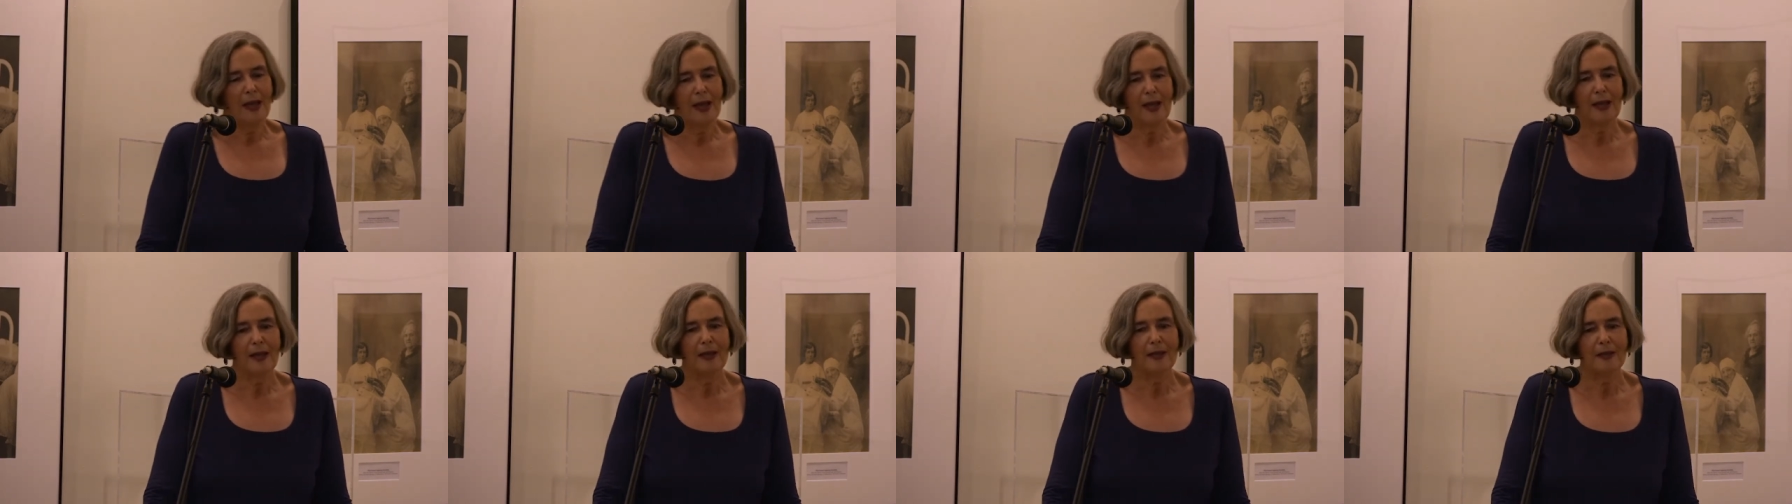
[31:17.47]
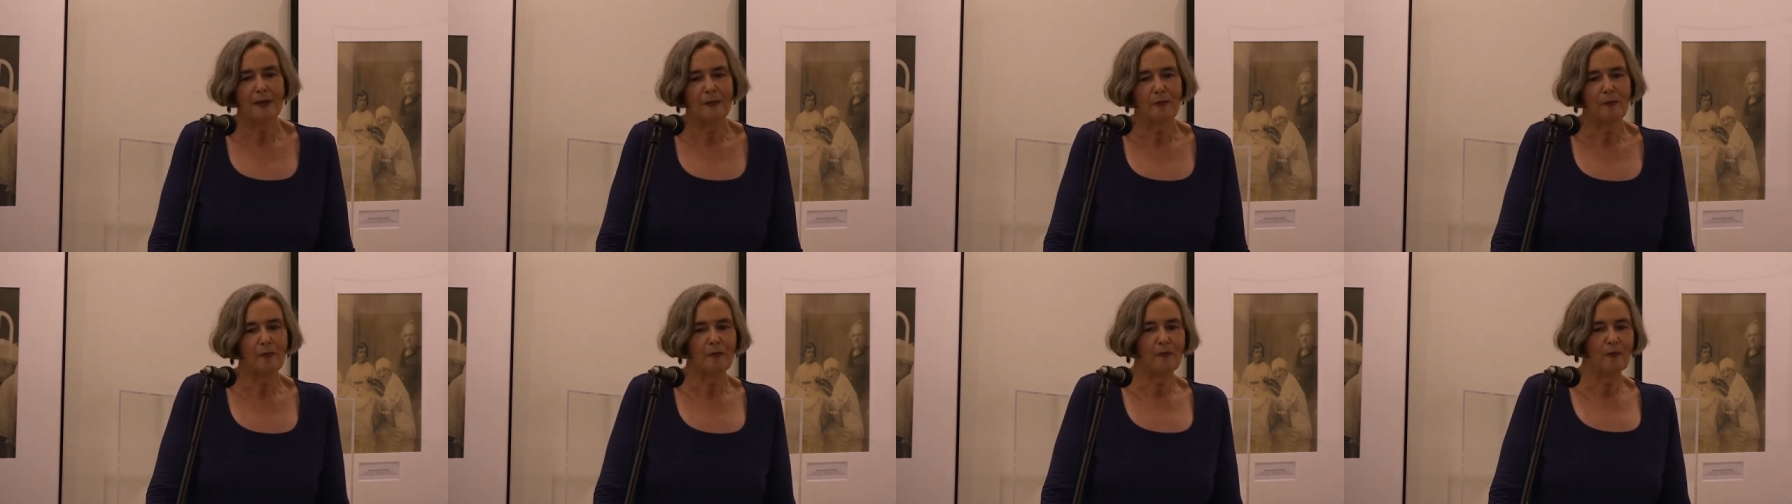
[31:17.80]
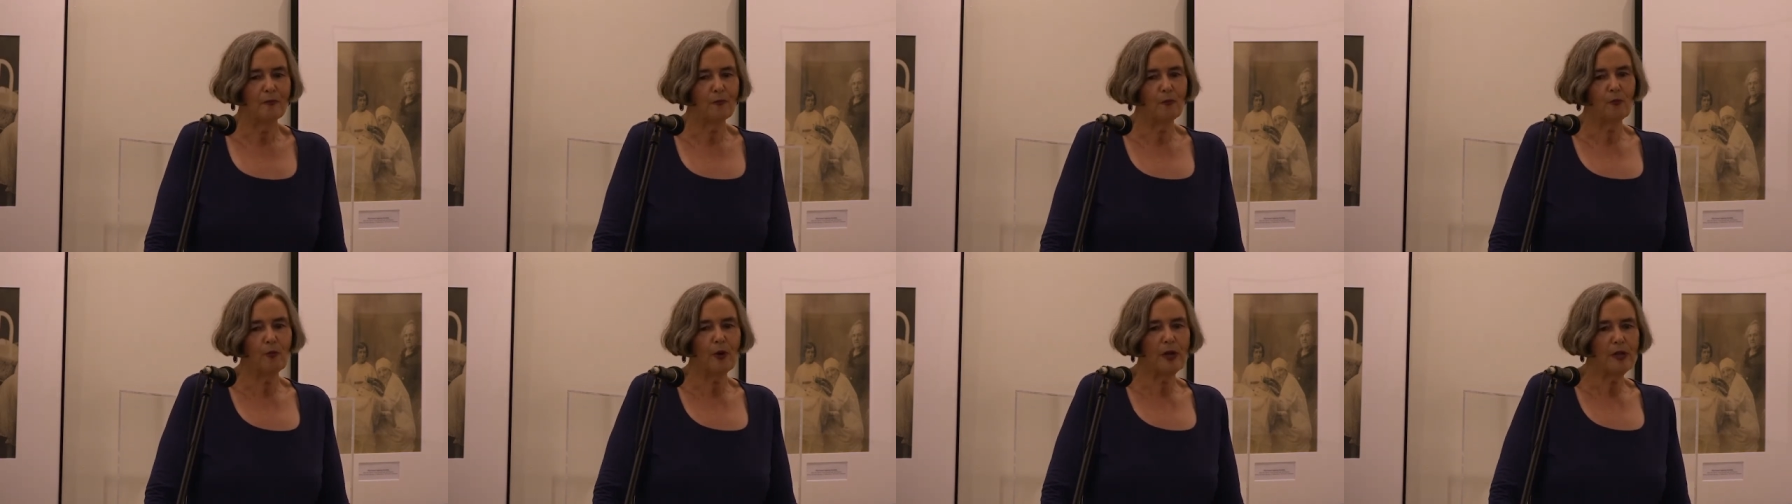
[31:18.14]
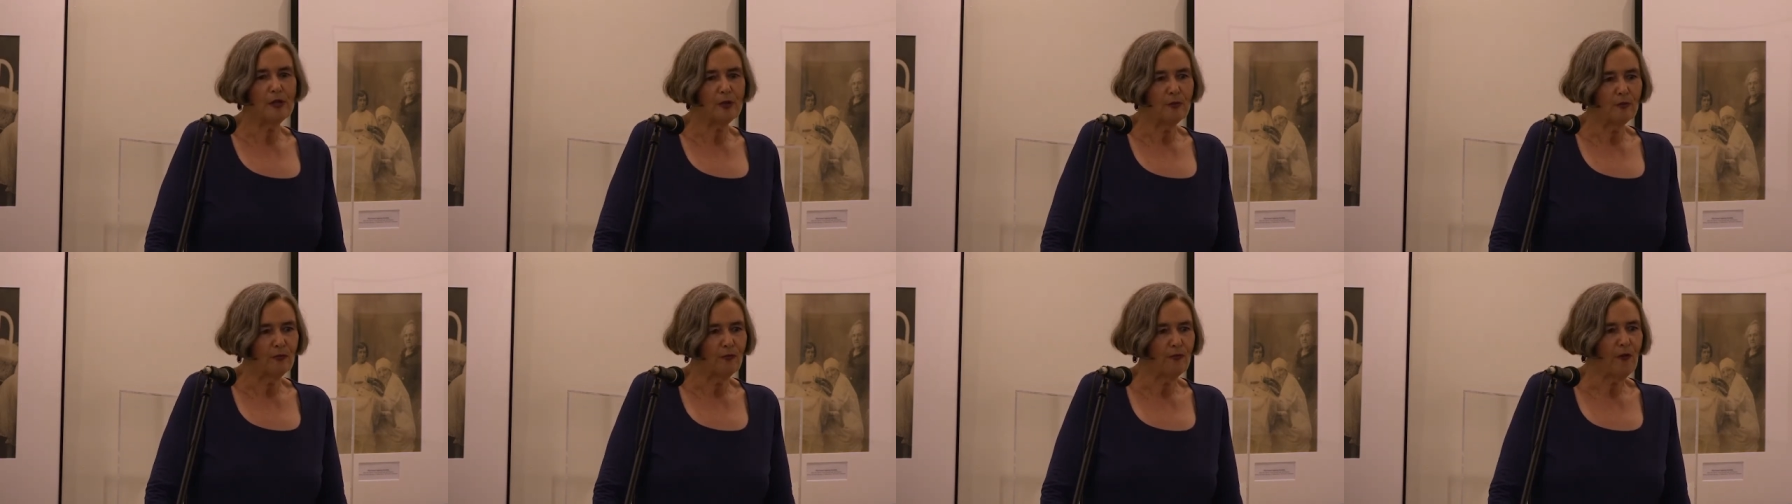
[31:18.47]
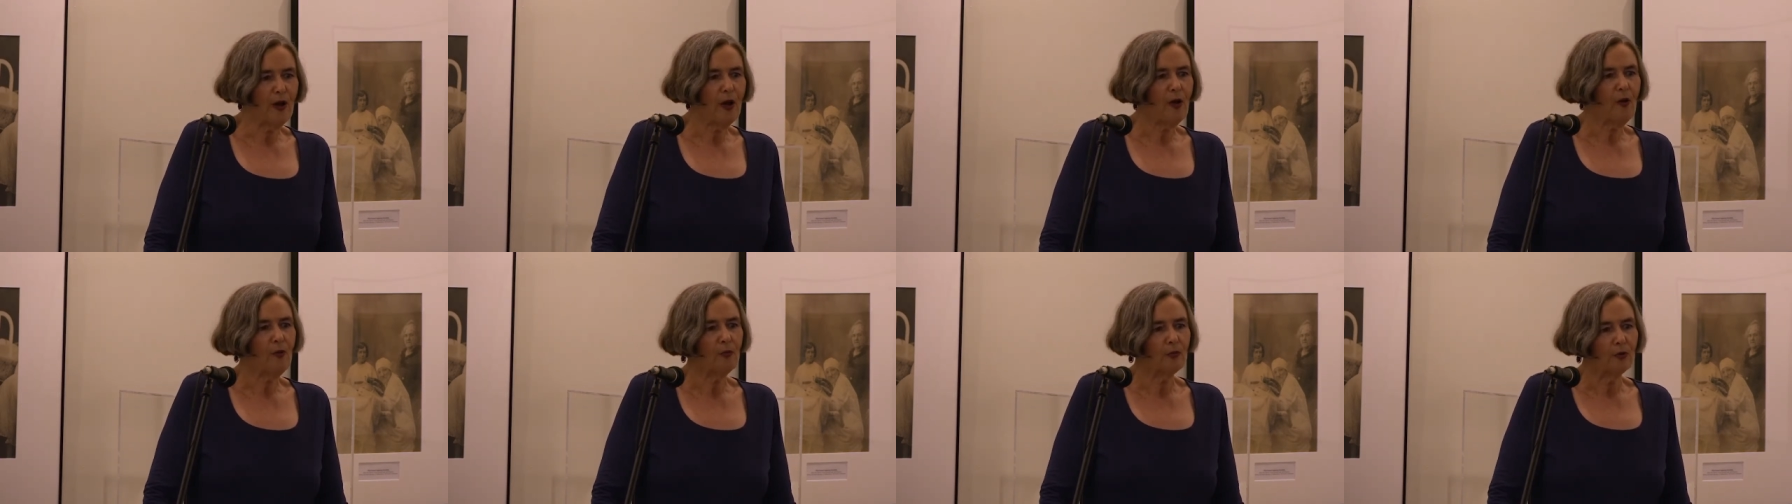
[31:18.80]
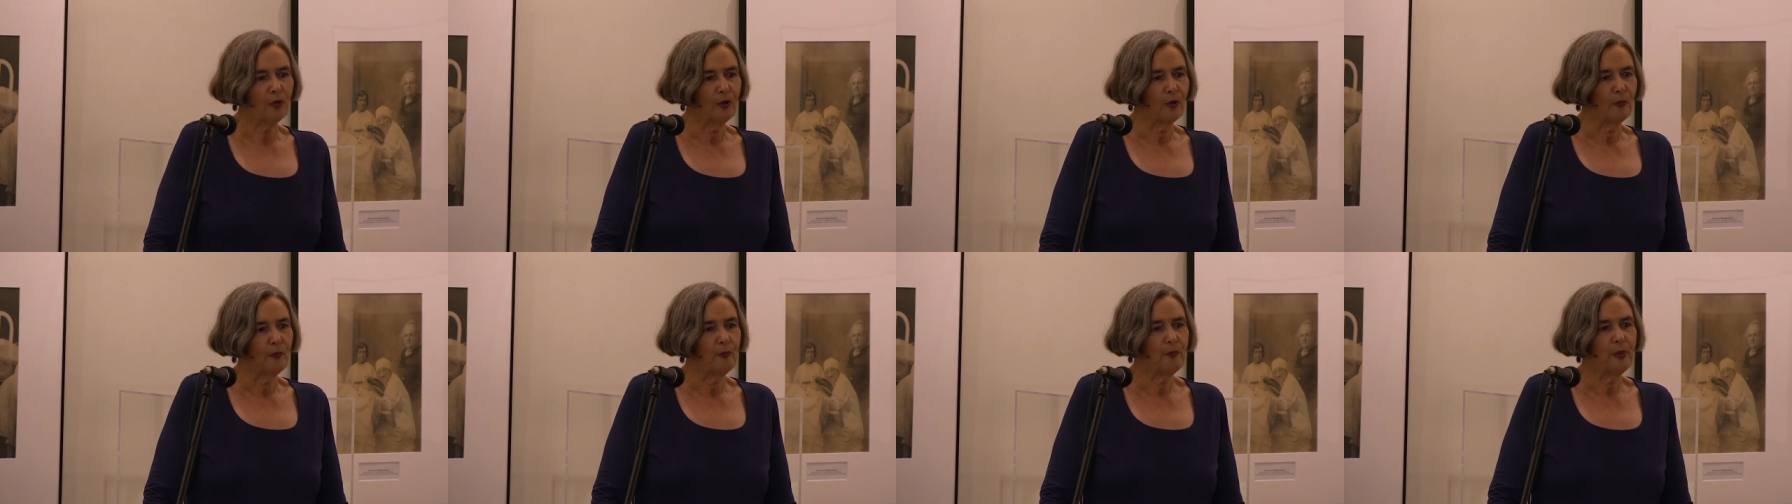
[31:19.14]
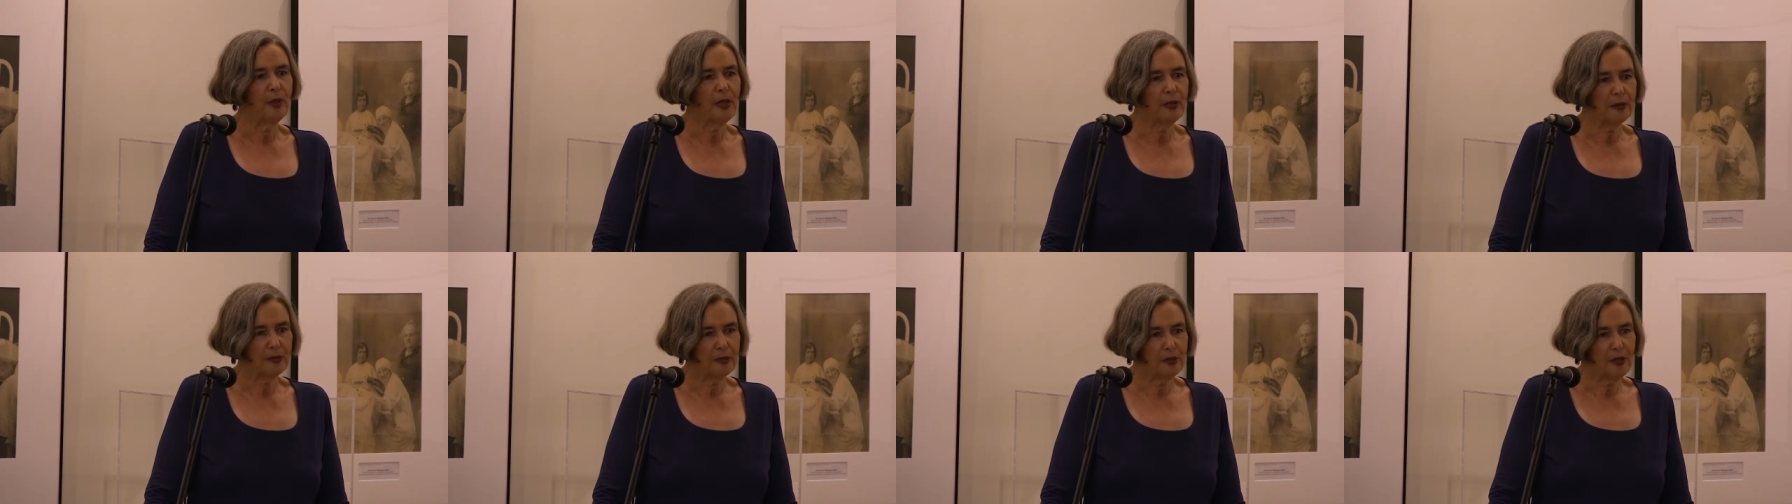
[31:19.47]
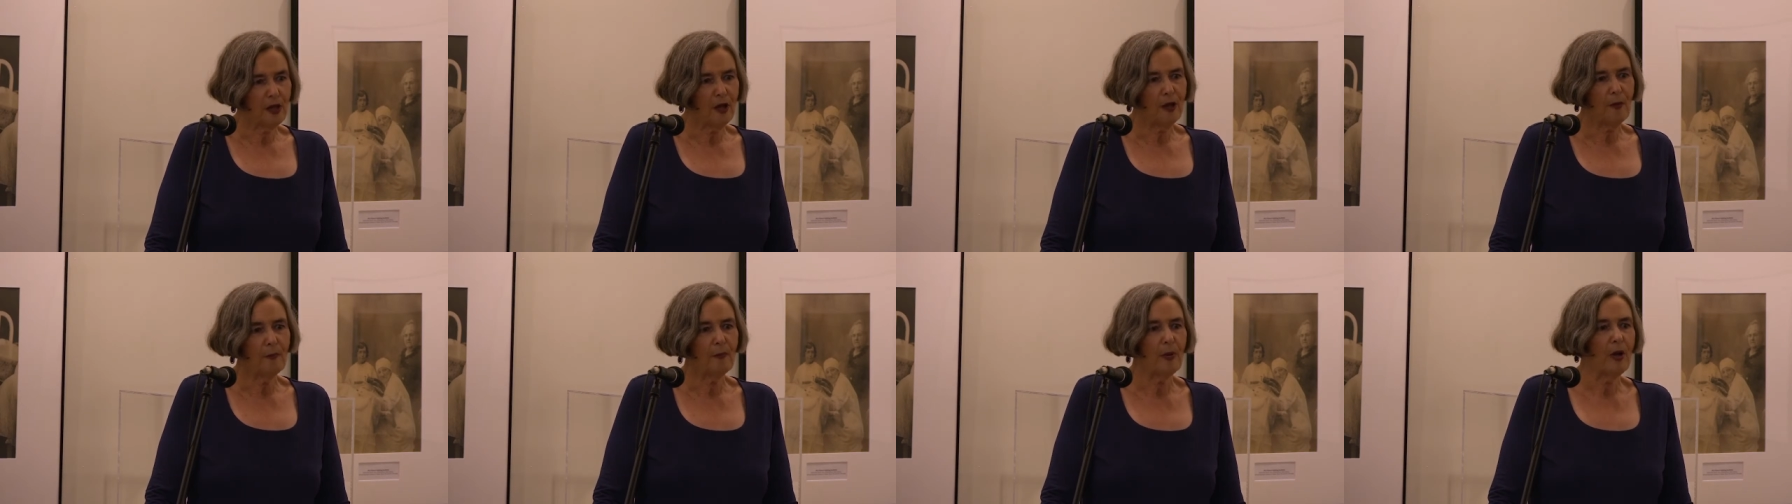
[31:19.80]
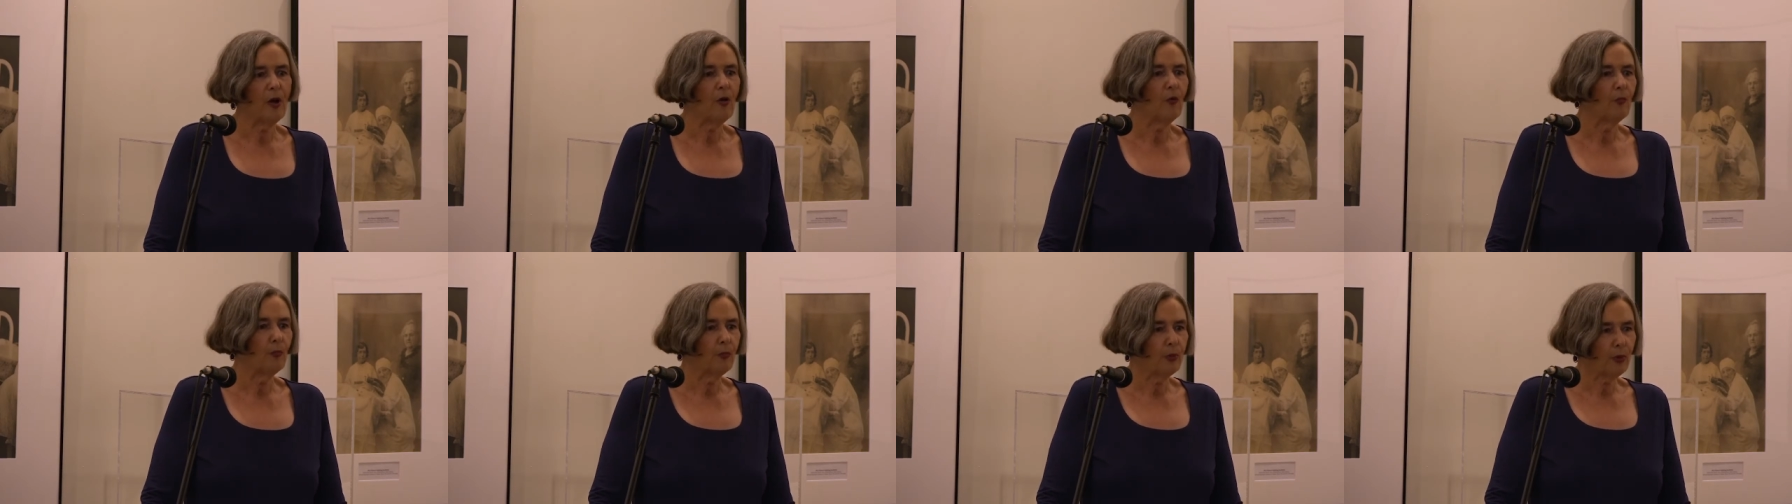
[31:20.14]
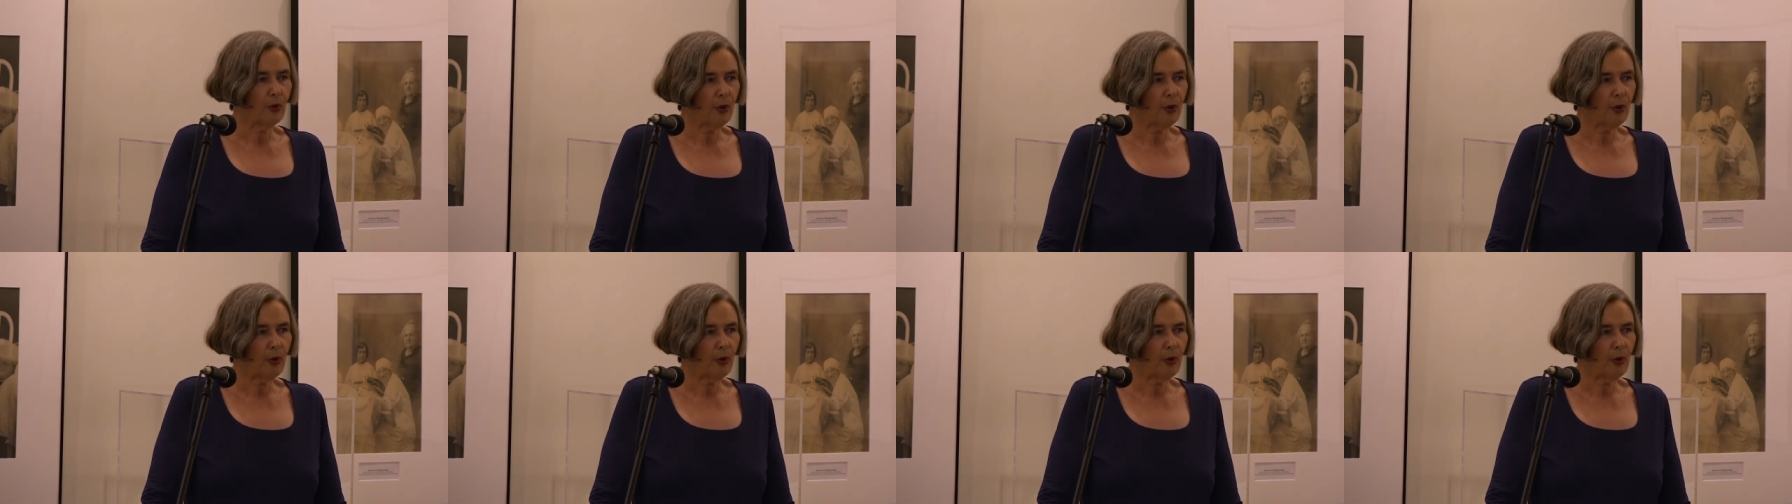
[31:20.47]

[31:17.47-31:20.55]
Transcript: And William Faulkner picked up on